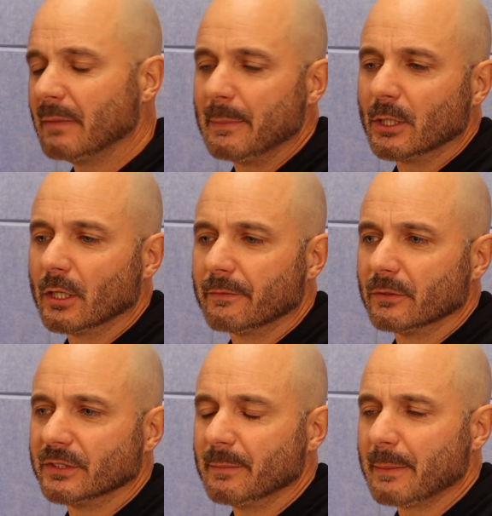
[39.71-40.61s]
maybe good
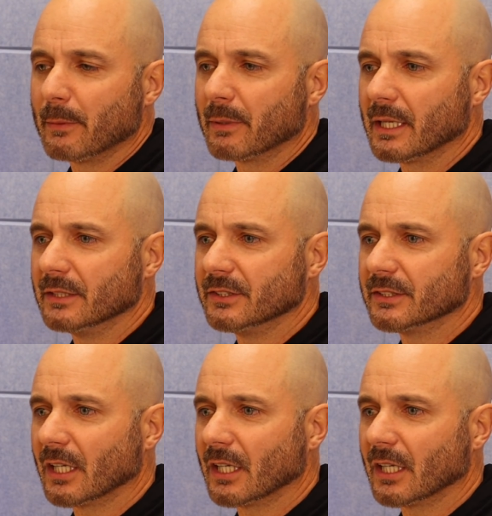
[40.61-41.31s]
for some people because it's